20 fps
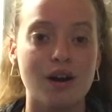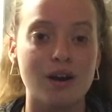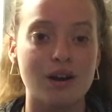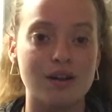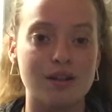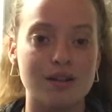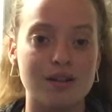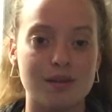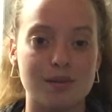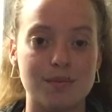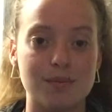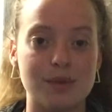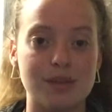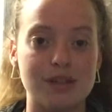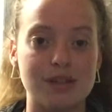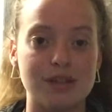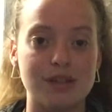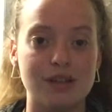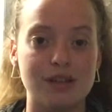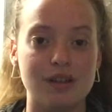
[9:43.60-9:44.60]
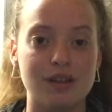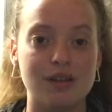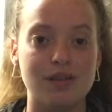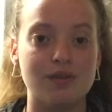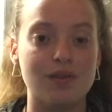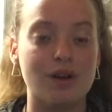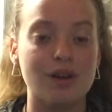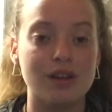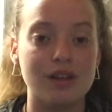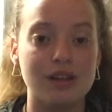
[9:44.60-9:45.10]
or someone
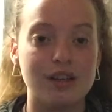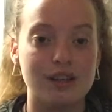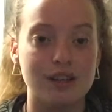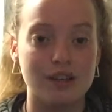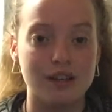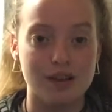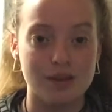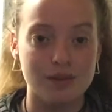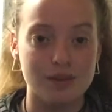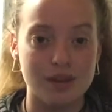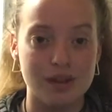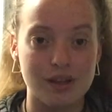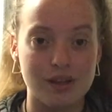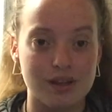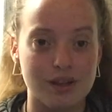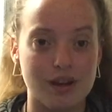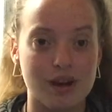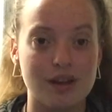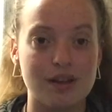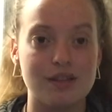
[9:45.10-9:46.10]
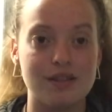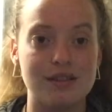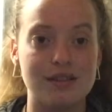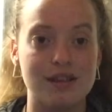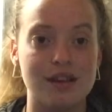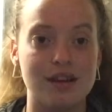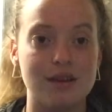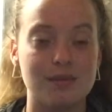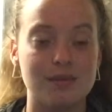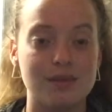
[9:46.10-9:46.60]
falling in love with a
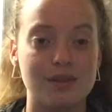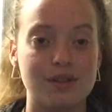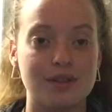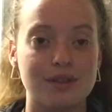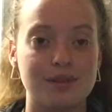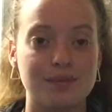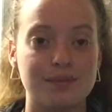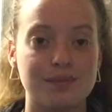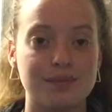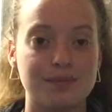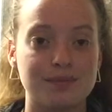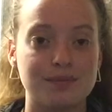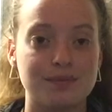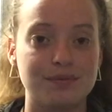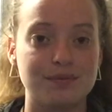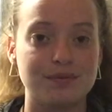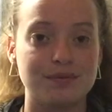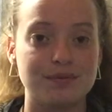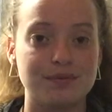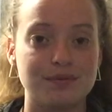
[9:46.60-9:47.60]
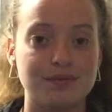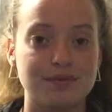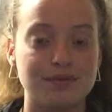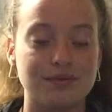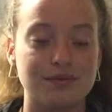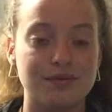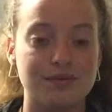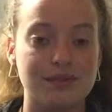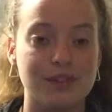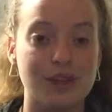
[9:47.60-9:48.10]
concept.
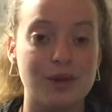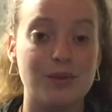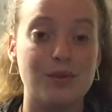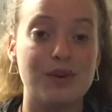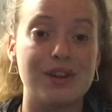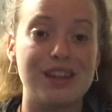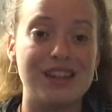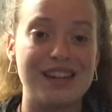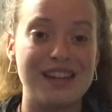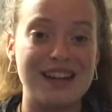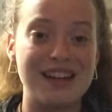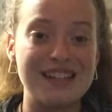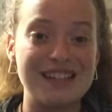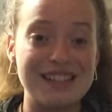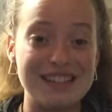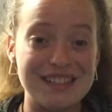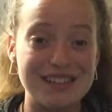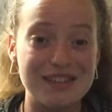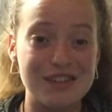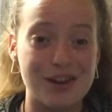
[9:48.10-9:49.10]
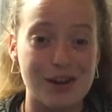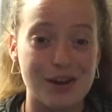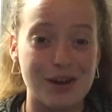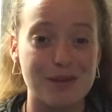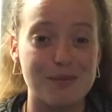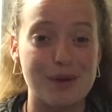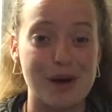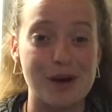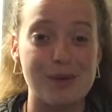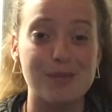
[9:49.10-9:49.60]
The one thing I didn't talk
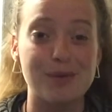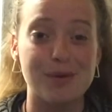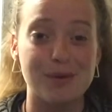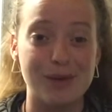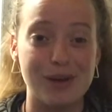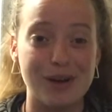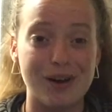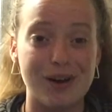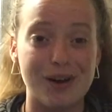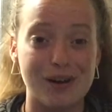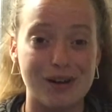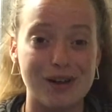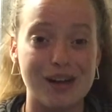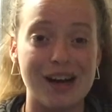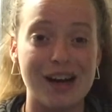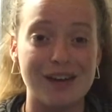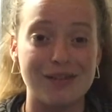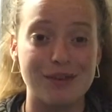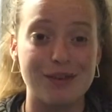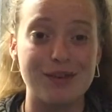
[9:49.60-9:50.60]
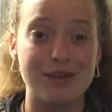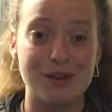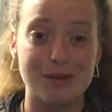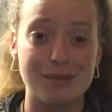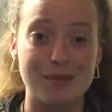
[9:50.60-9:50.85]
about, but we all have on our